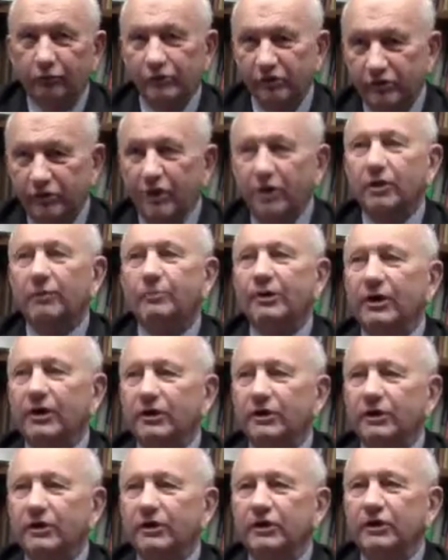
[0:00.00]
When you talk
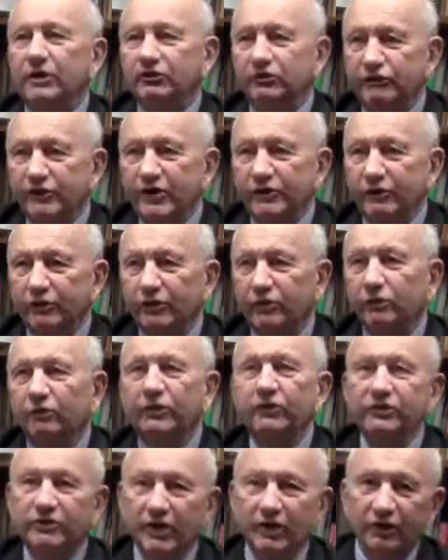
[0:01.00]
about secret
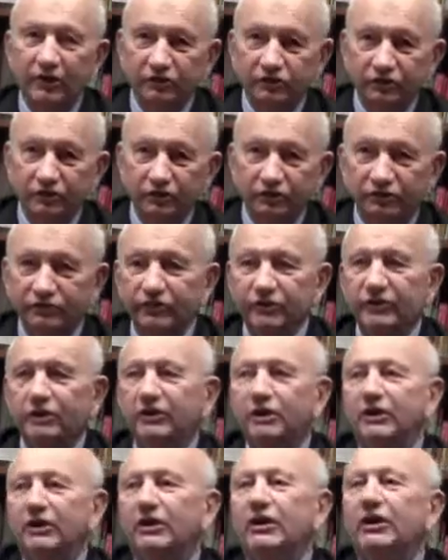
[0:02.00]
or intelligence,
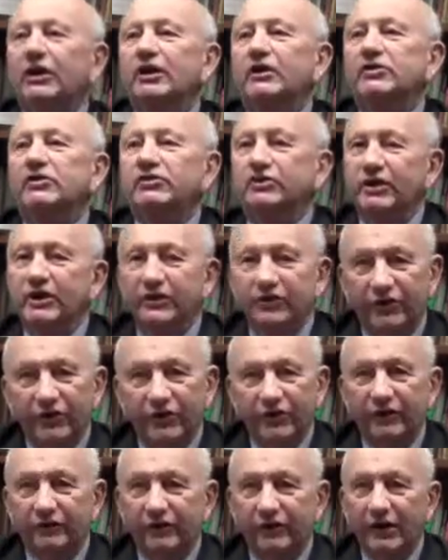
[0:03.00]
you tend to
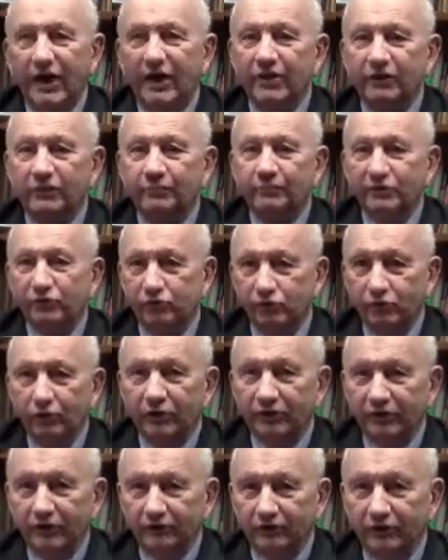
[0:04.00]
think of it either
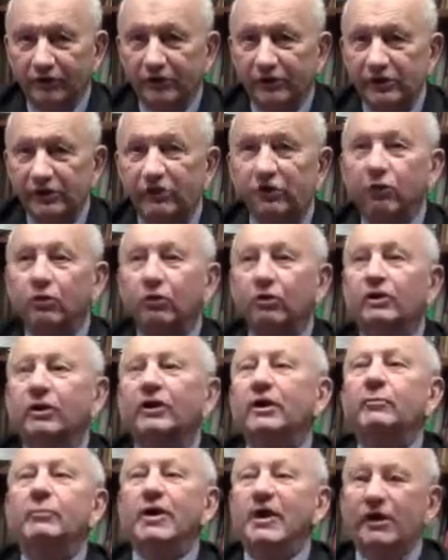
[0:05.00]
pejoratively or
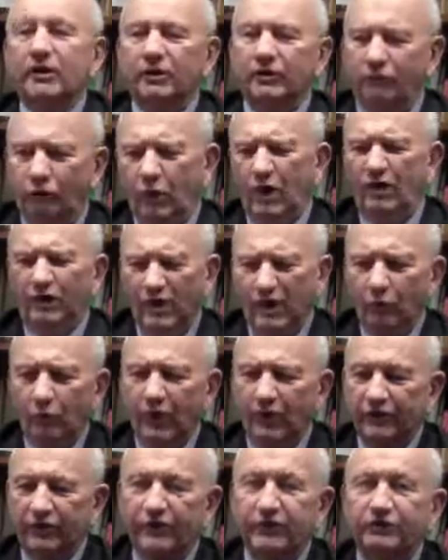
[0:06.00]
in a manner of, well, they
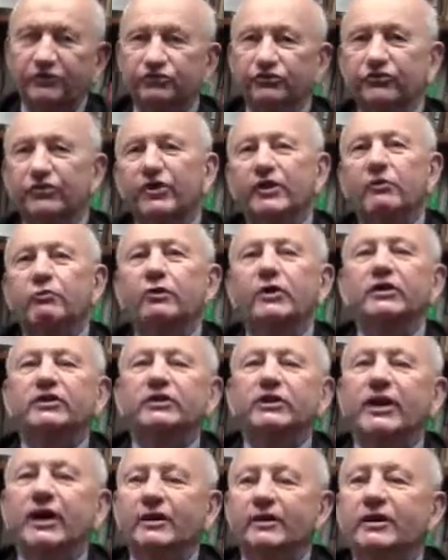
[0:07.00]
want this or they
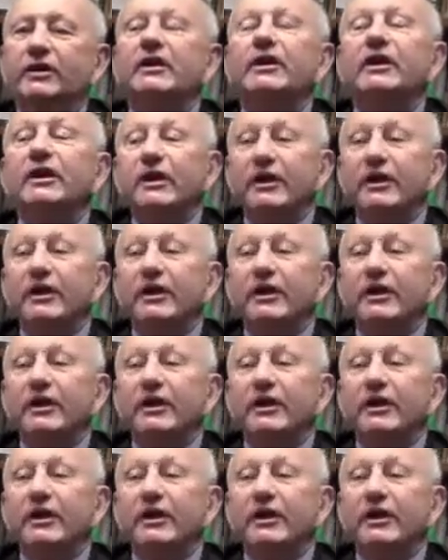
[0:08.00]
want that.